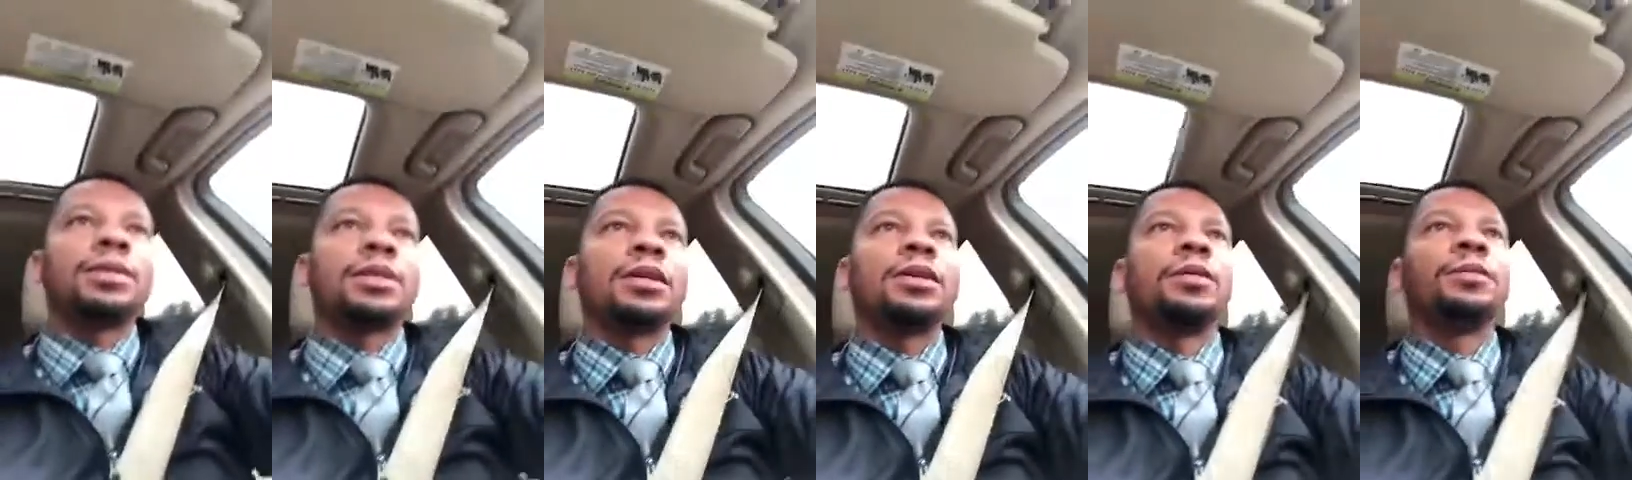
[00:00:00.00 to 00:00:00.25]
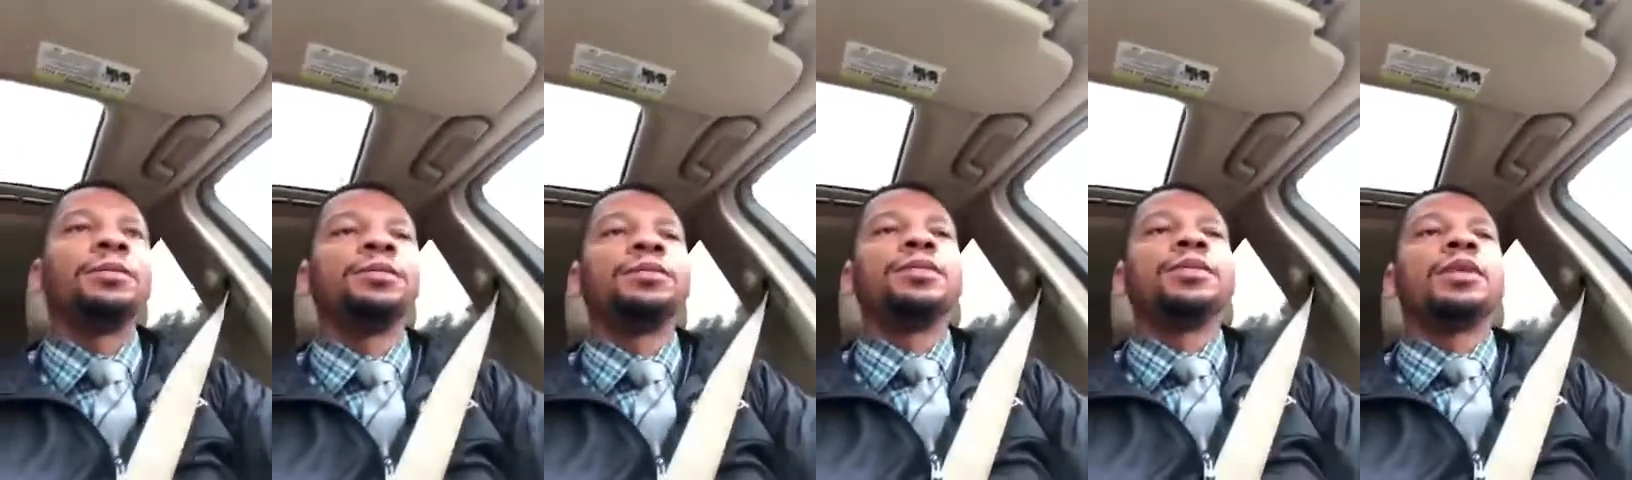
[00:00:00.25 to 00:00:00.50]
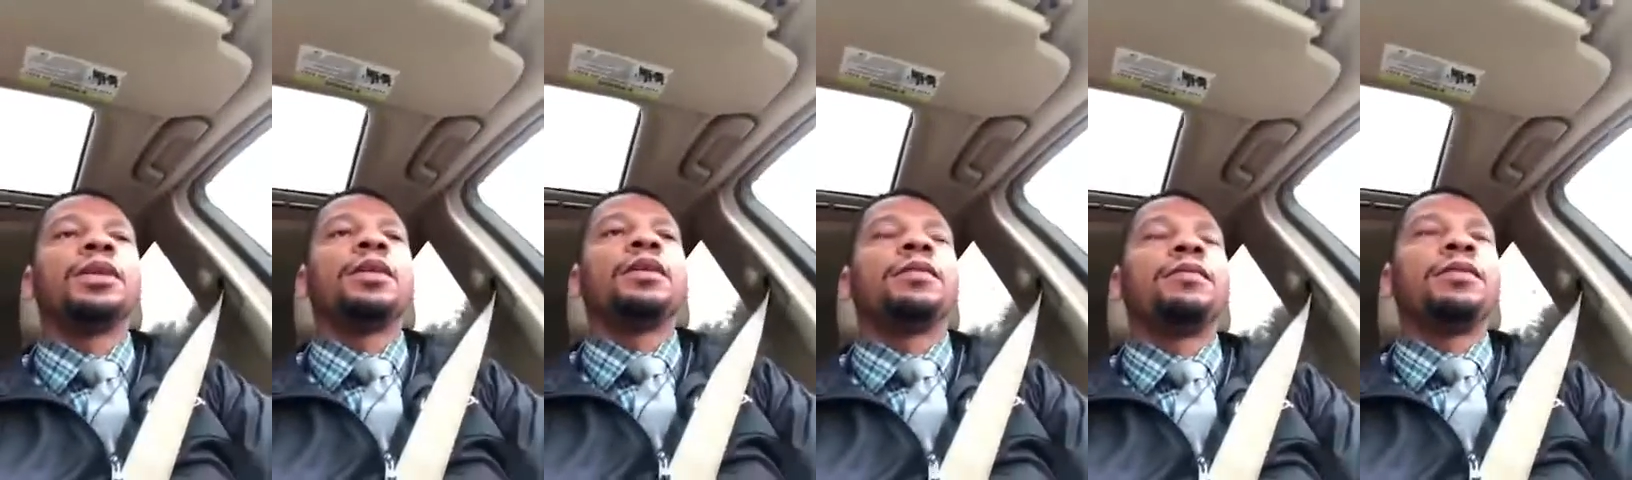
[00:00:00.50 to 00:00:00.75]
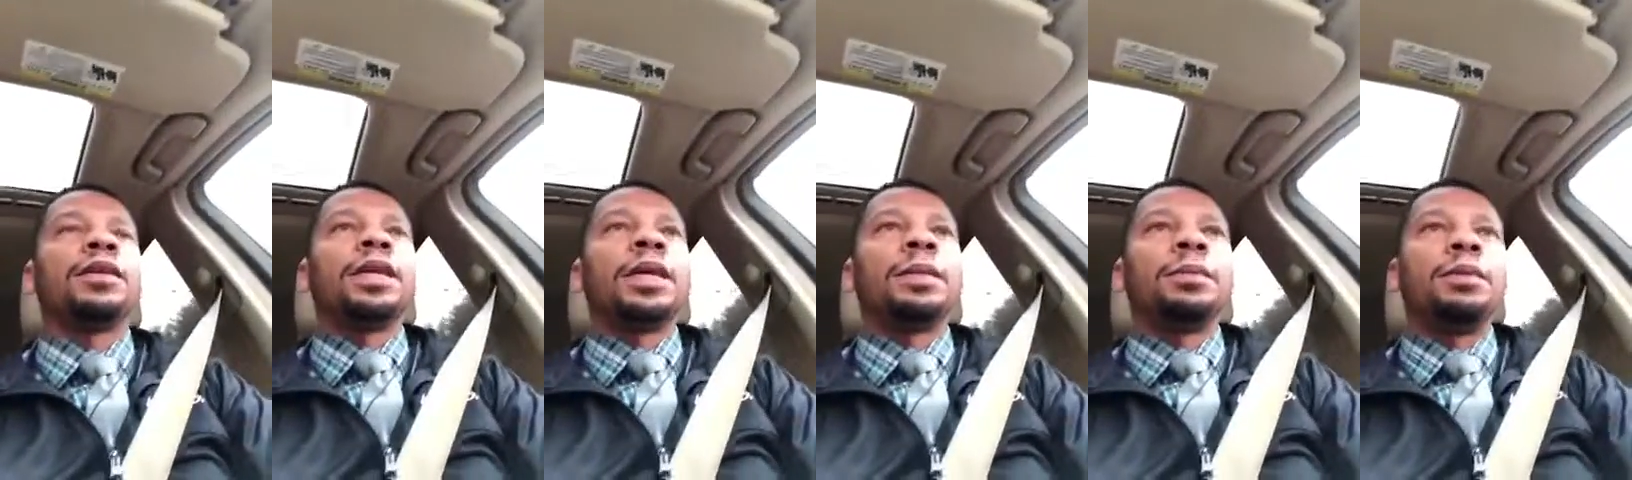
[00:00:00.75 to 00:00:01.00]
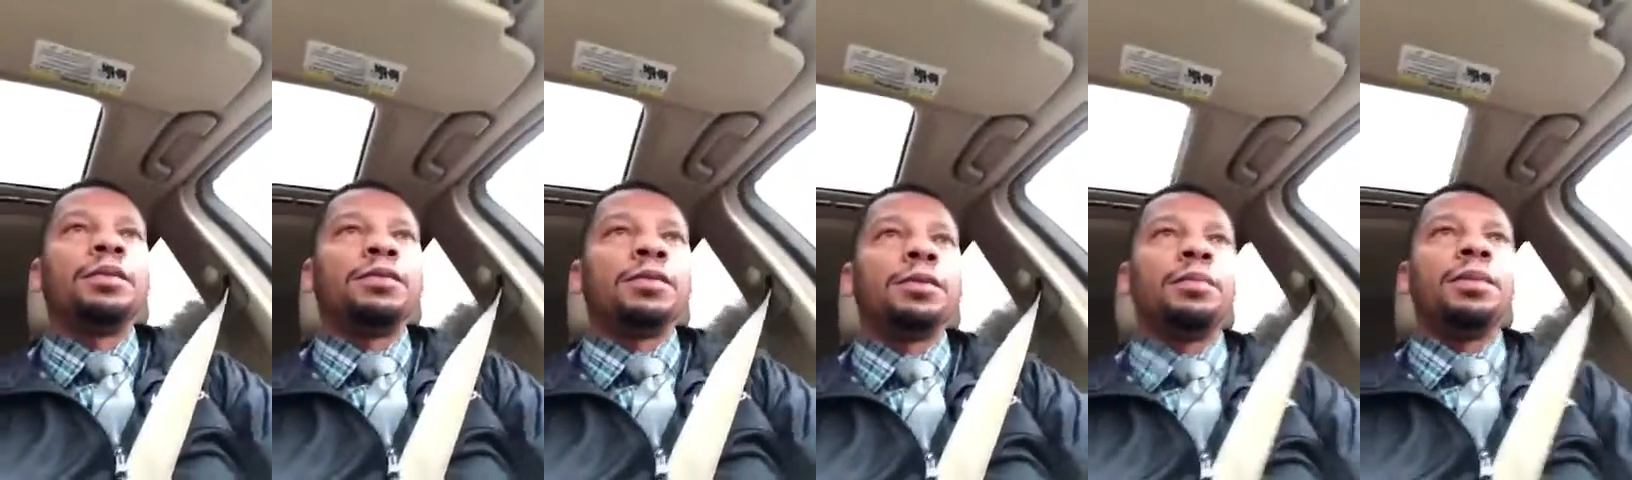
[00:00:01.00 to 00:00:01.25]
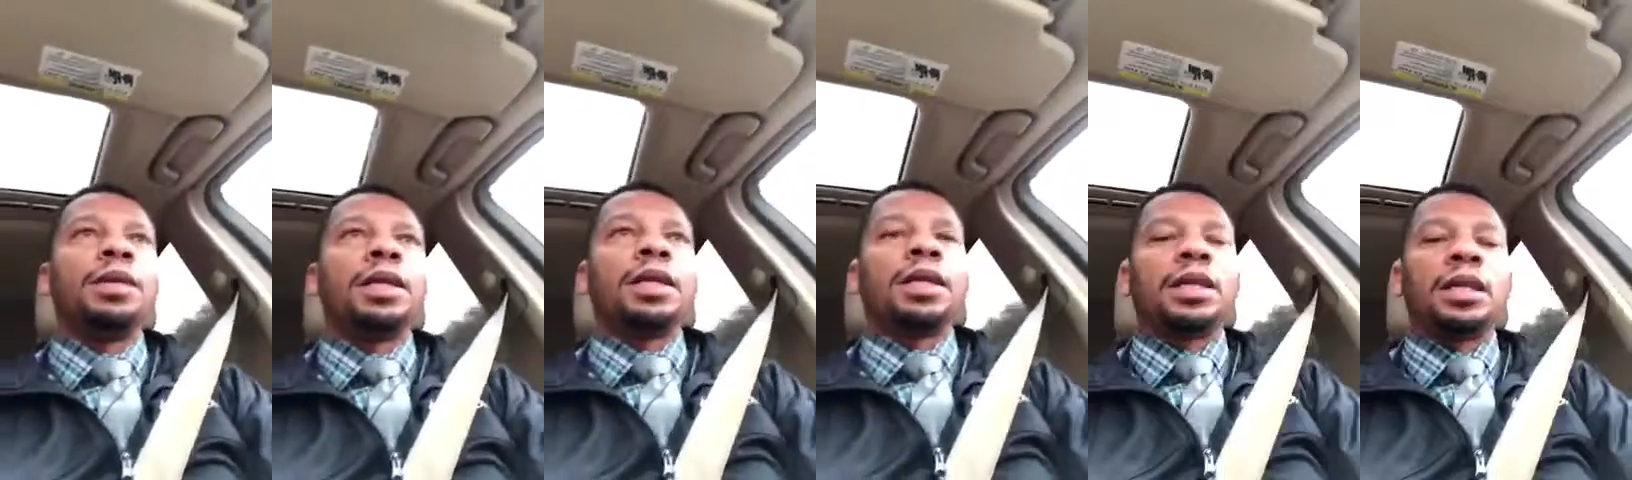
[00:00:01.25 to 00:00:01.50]
So forgive me for
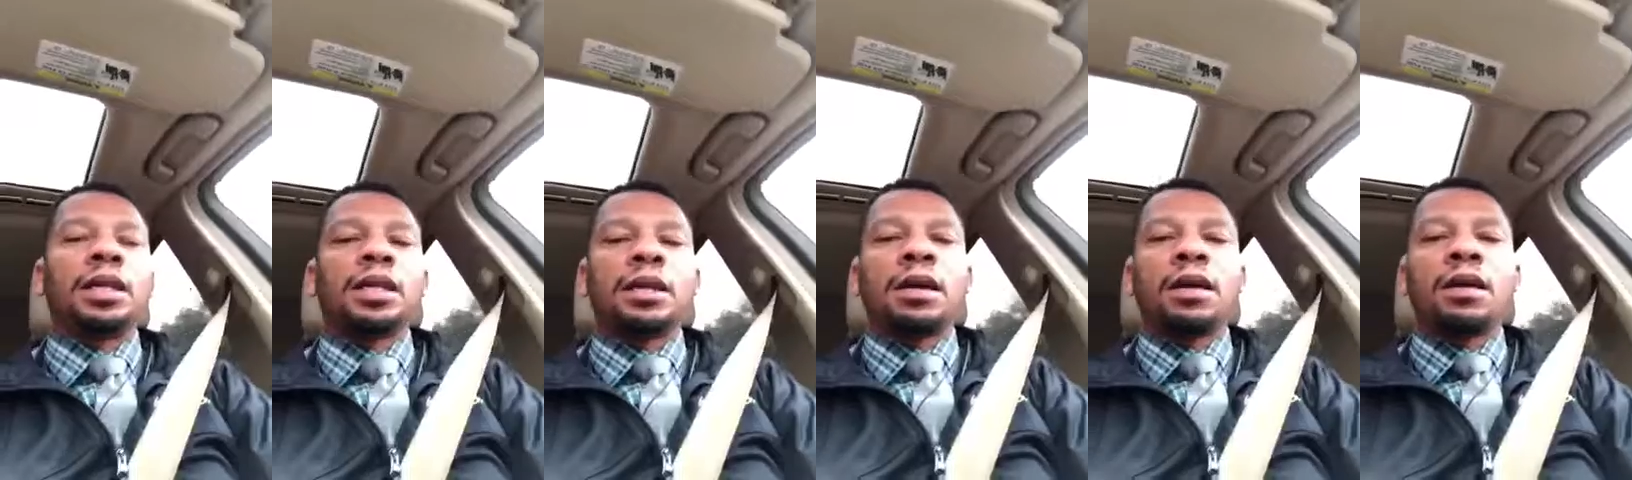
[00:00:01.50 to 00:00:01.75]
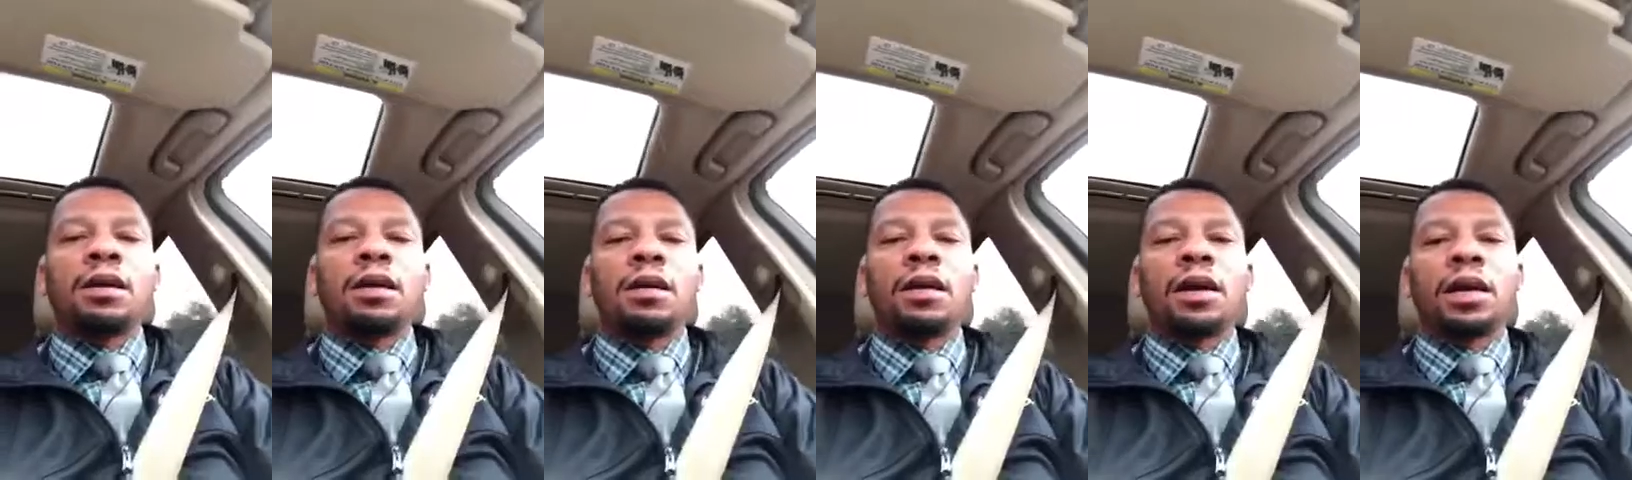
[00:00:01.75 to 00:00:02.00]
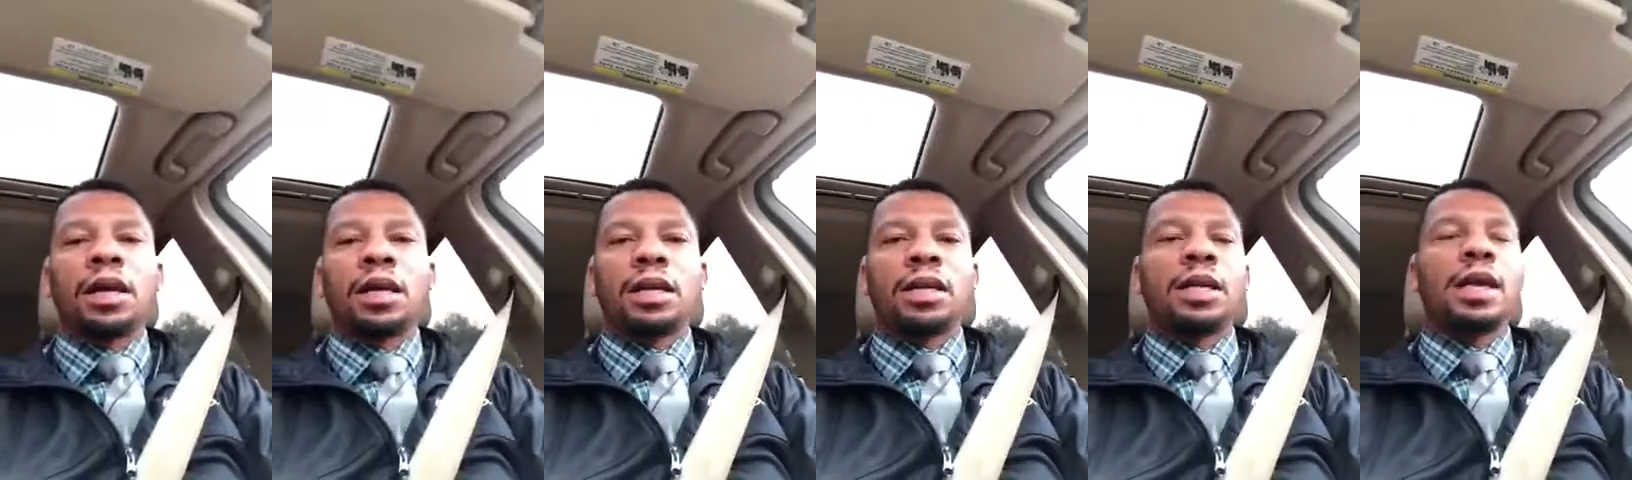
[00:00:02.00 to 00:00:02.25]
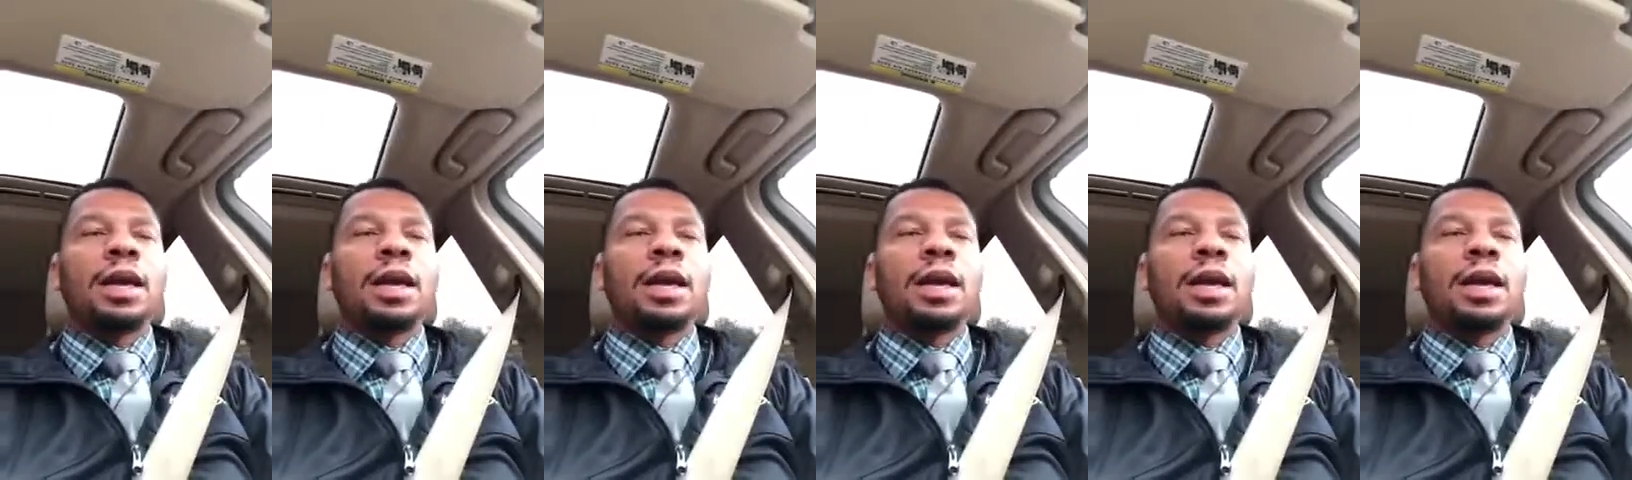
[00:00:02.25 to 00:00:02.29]
being in the car and